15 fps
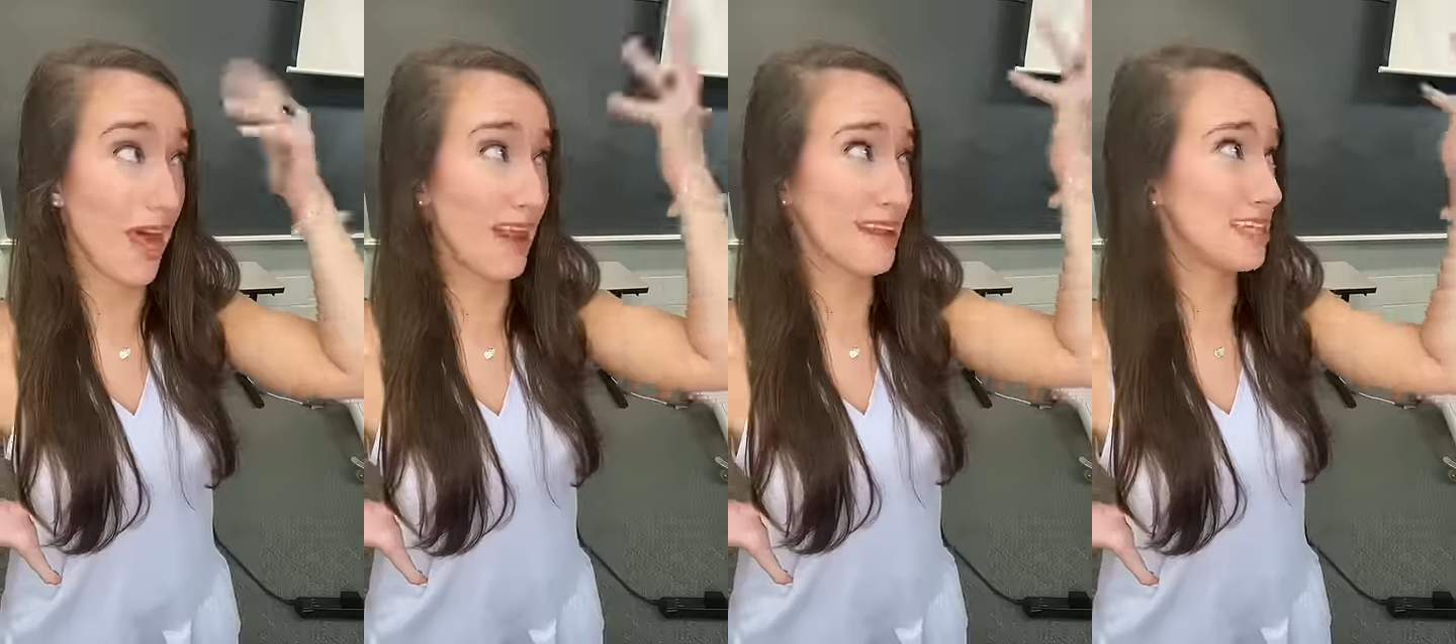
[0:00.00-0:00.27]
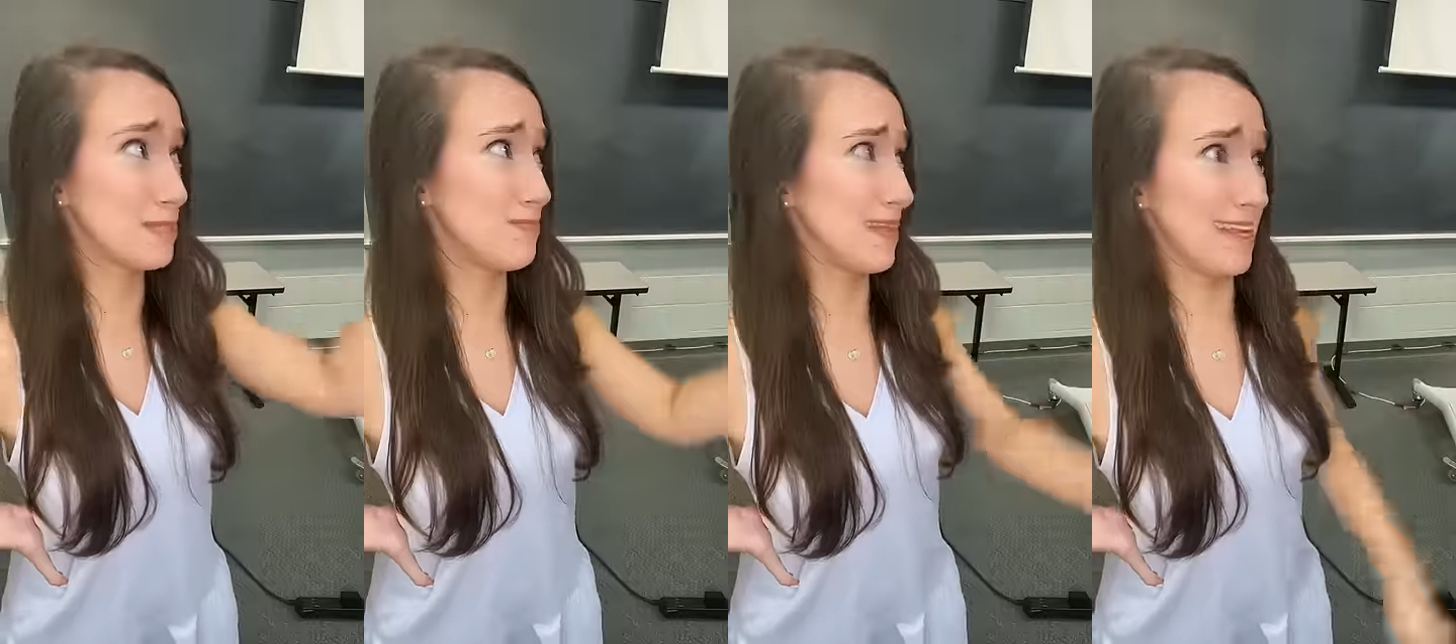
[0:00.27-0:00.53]

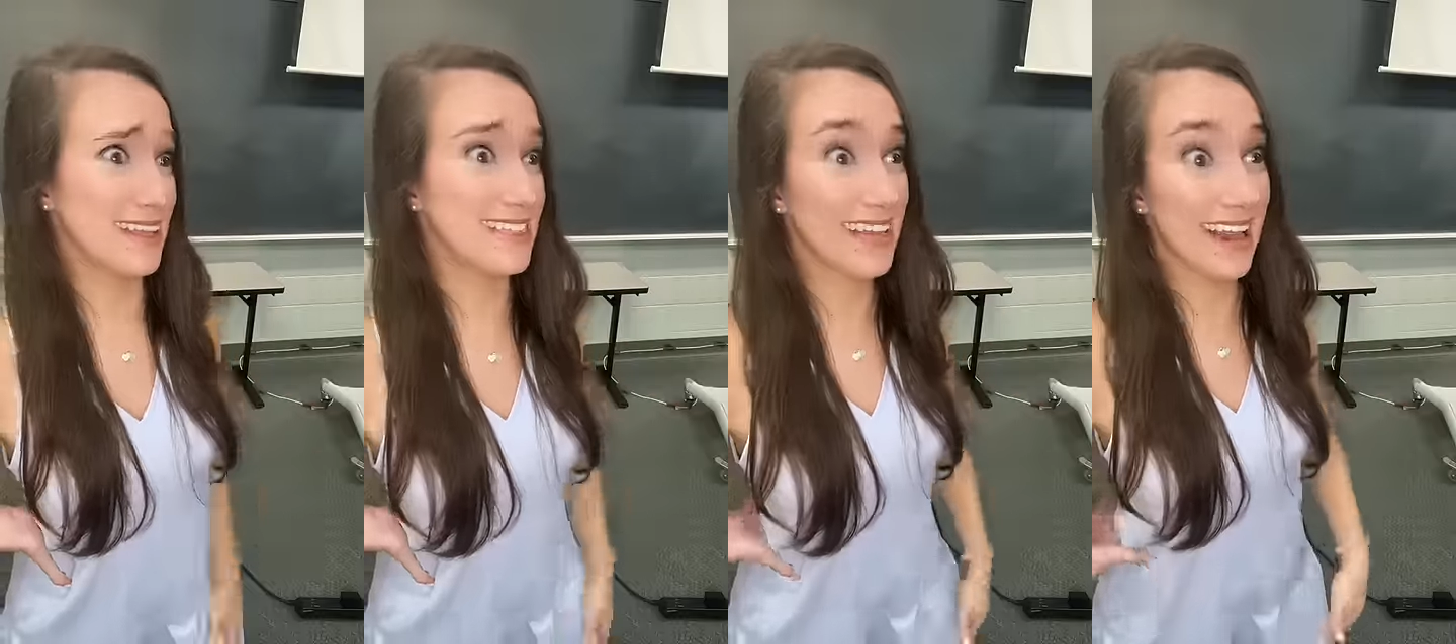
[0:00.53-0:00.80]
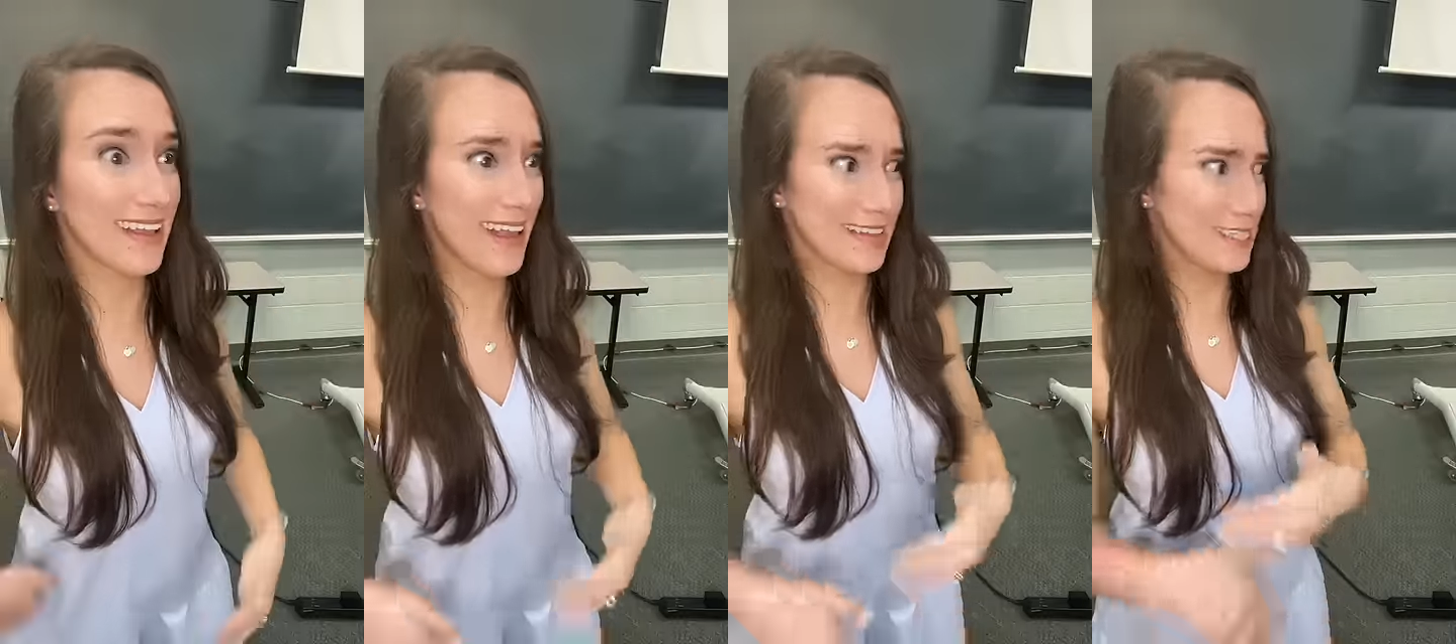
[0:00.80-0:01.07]
explains it.
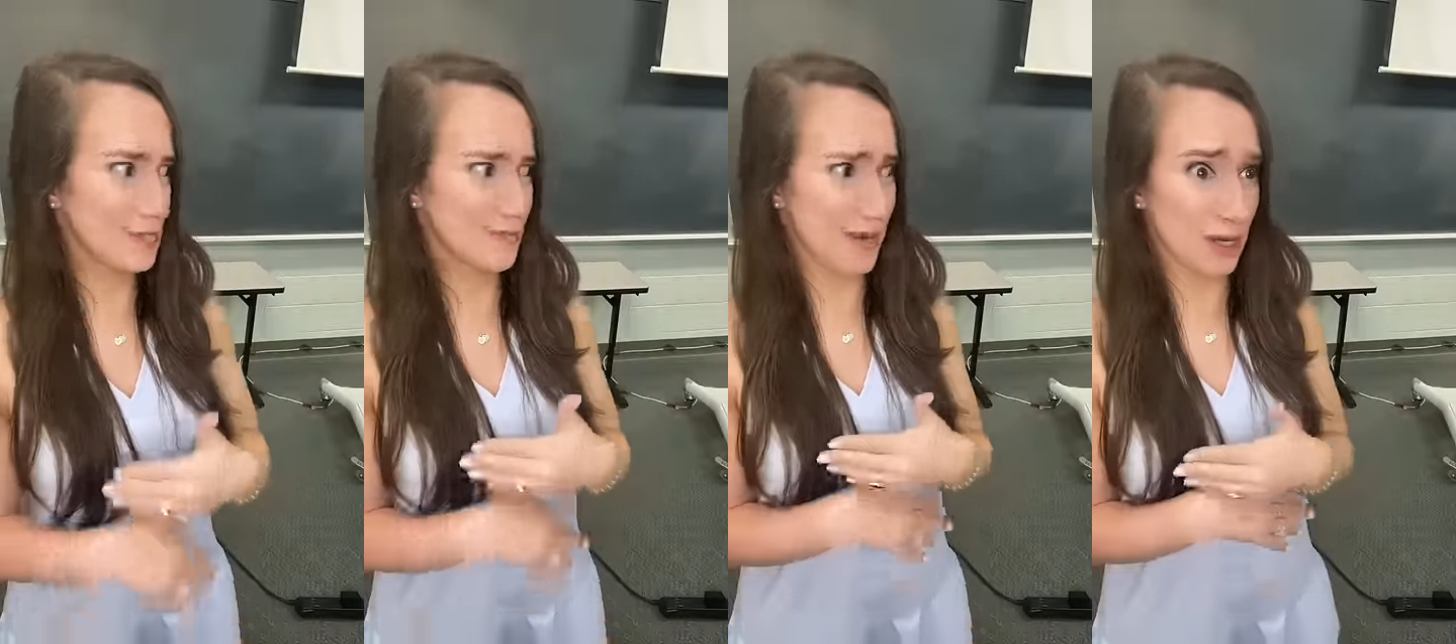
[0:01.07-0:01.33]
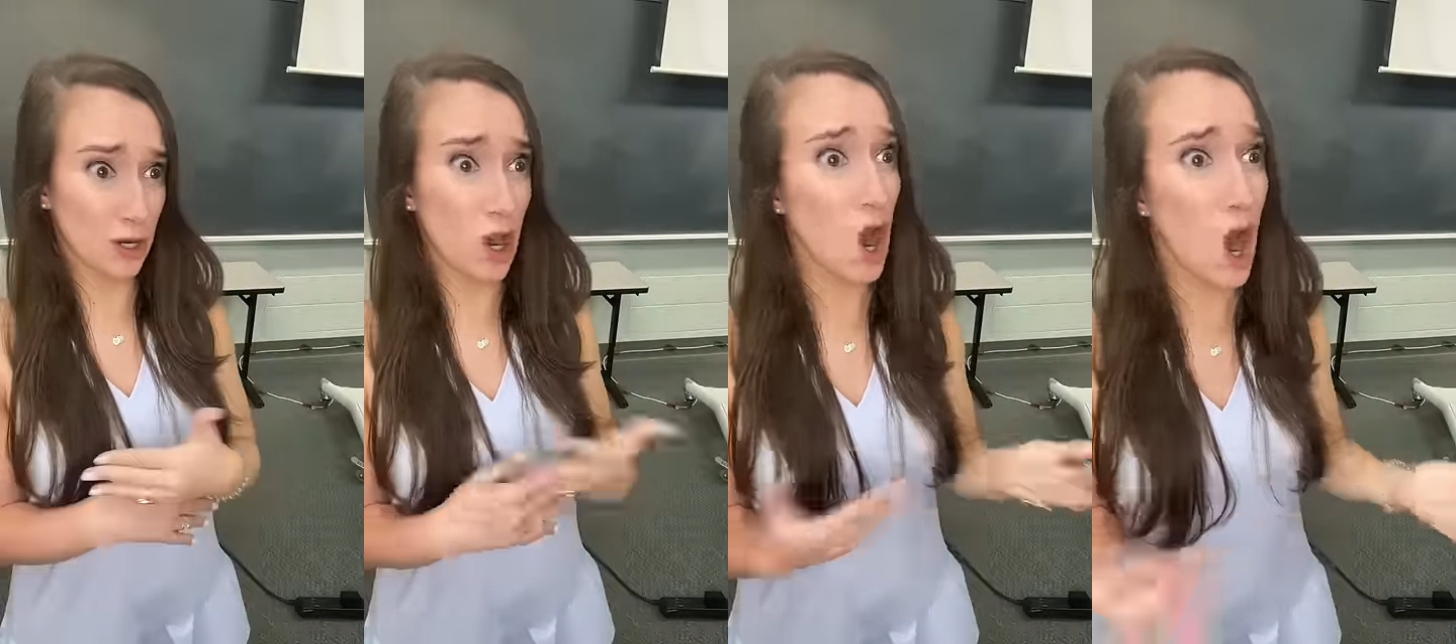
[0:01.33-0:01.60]
I guess it's
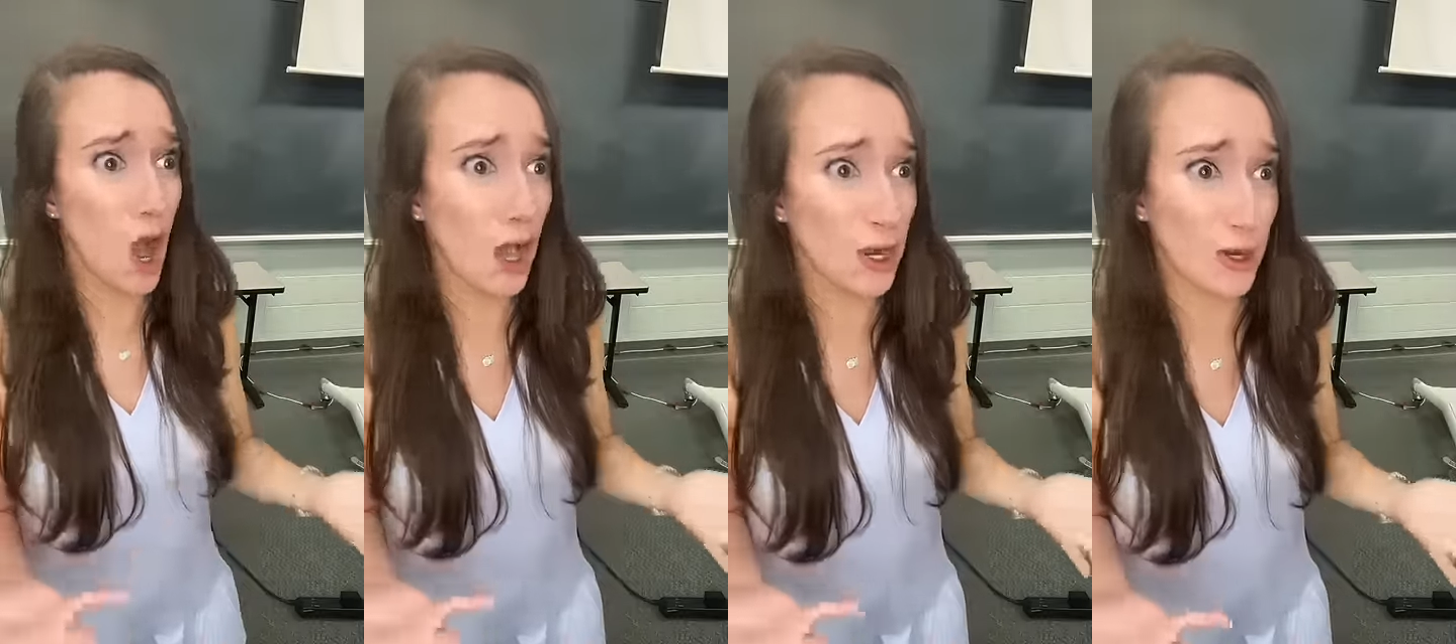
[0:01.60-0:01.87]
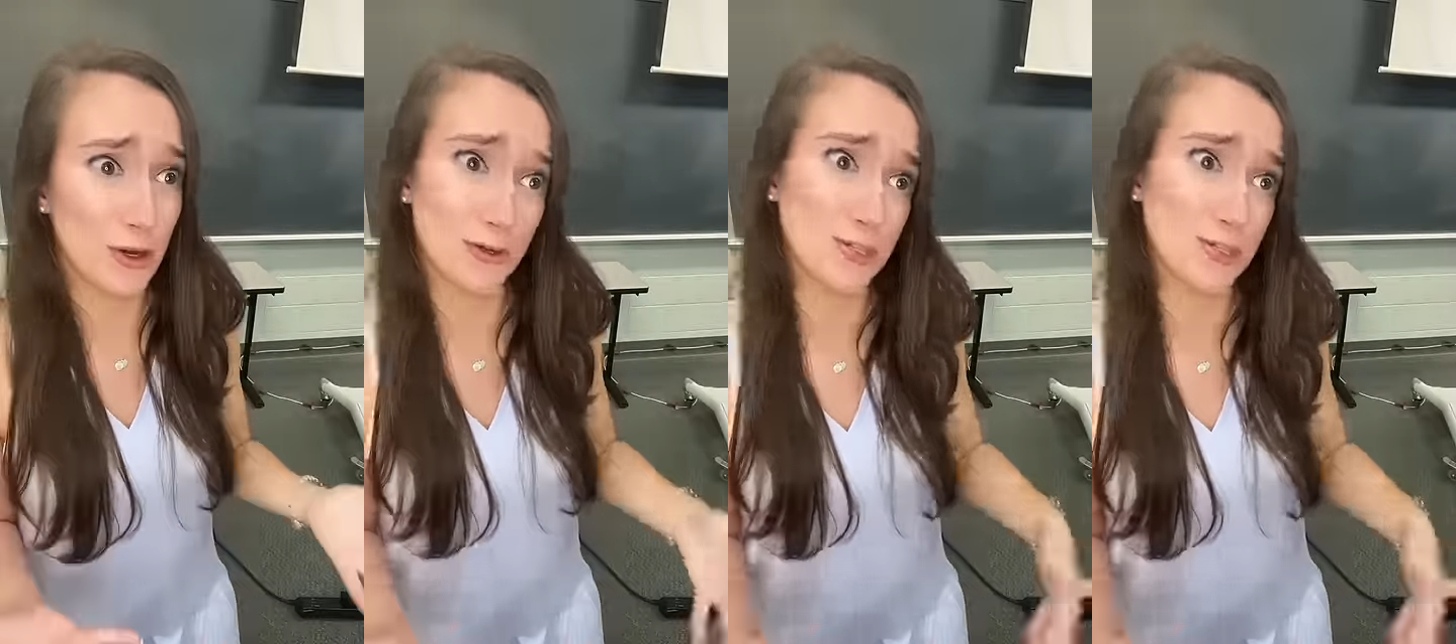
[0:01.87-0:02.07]
been Connor